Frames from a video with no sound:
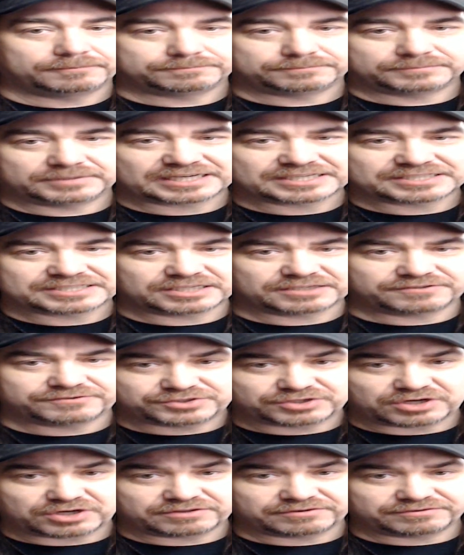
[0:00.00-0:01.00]
Like I said, if
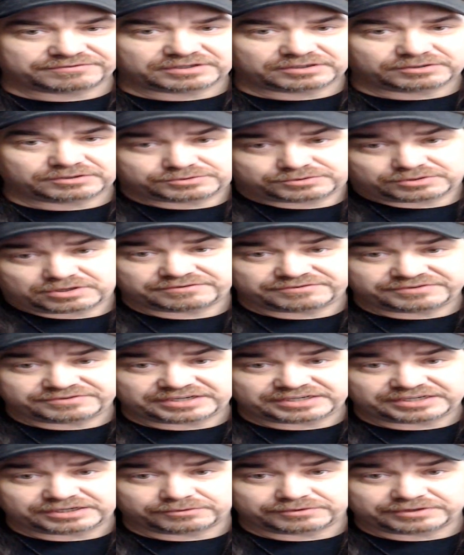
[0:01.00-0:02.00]
you saw the
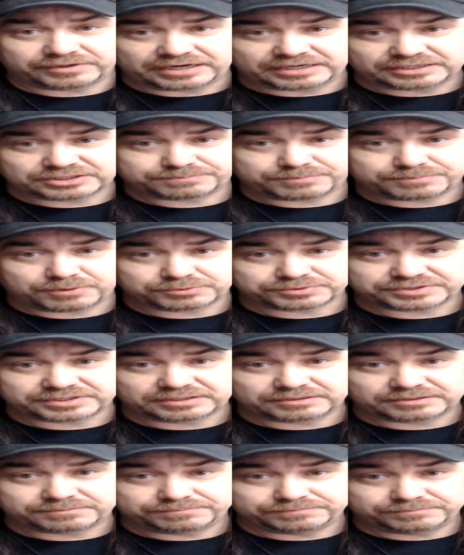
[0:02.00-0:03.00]
video that I just posted
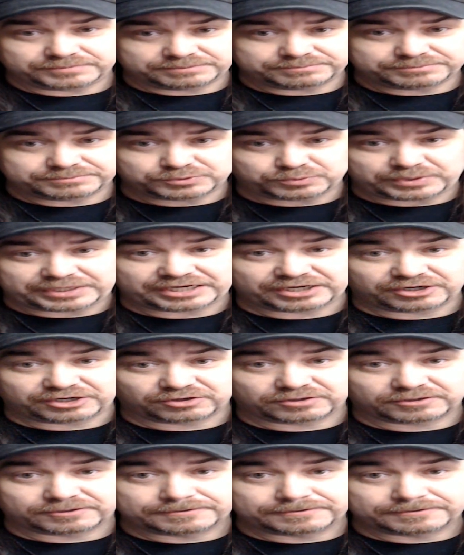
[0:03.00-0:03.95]
in between here